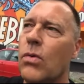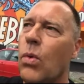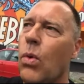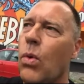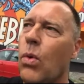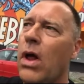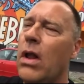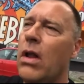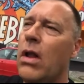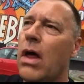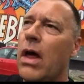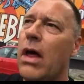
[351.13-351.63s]

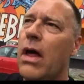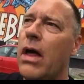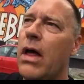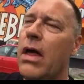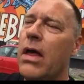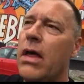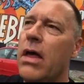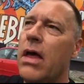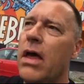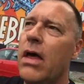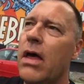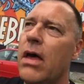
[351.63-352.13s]
Well,
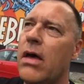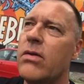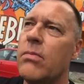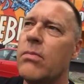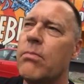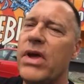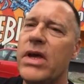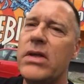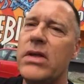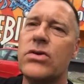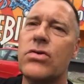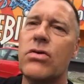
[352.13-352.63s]
I had a
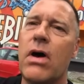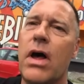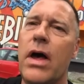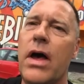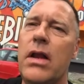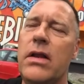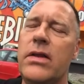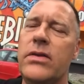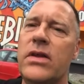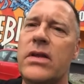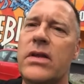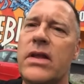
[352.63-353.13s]
big
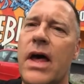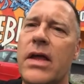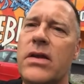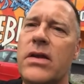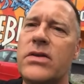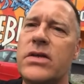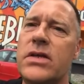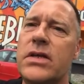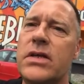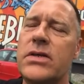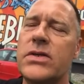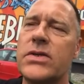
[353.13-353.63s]
trial in the
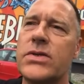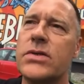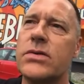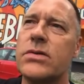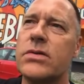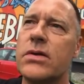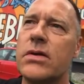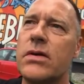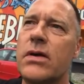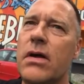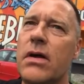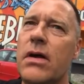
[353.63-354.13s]

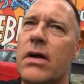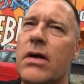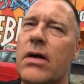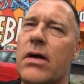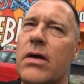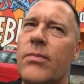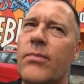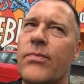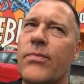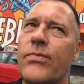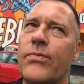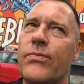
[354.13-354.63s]
nineties.
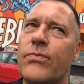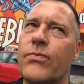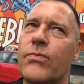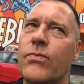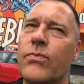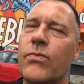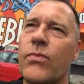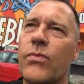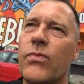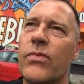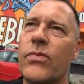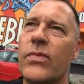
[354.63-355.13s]

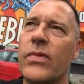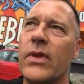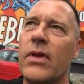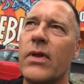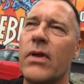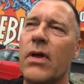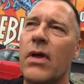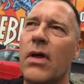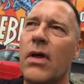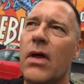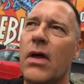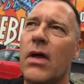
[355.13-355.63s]
Um,
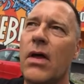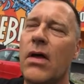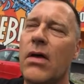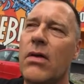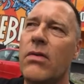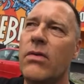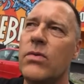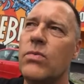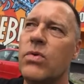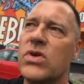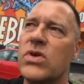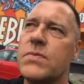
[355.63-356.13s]

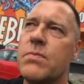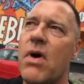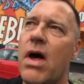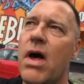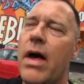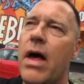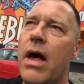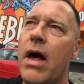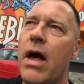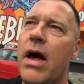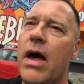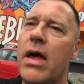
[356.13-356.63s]
it was
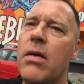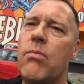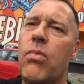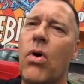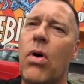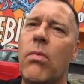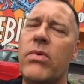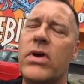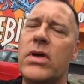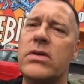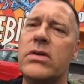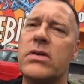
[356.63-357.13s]
my high
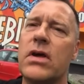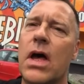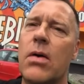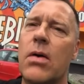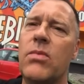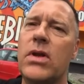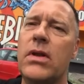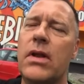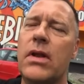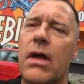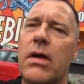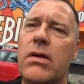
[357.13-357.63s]
bombing
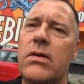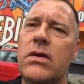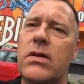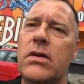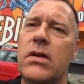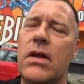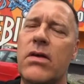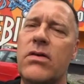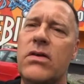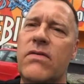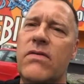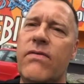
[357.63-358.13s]
time in
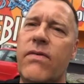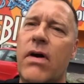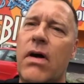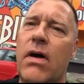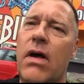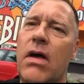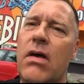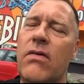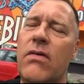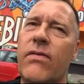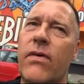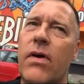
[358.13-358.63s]

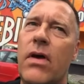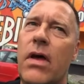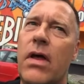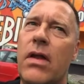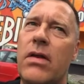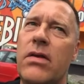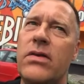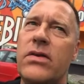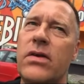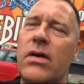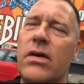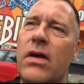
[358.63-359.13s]
1995,
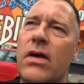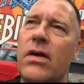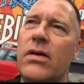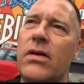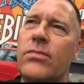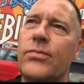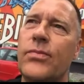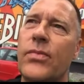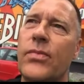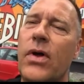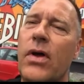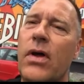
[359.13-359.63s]
and
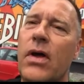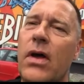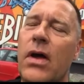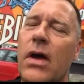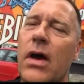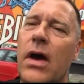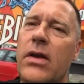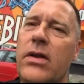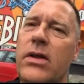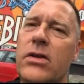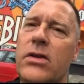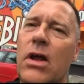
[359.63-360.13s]
uh,
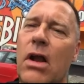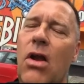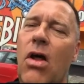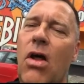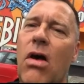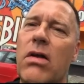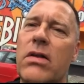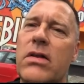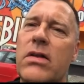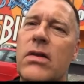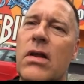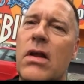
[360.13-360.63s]
I did a
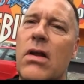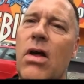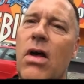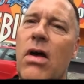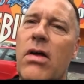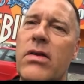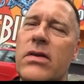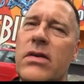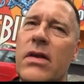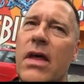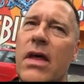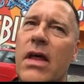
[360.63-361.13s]
lot, a
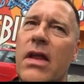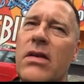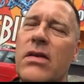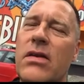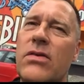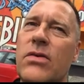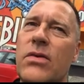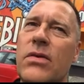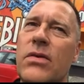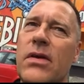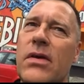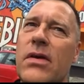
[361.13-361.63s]
lot,
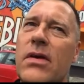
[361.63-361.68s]
and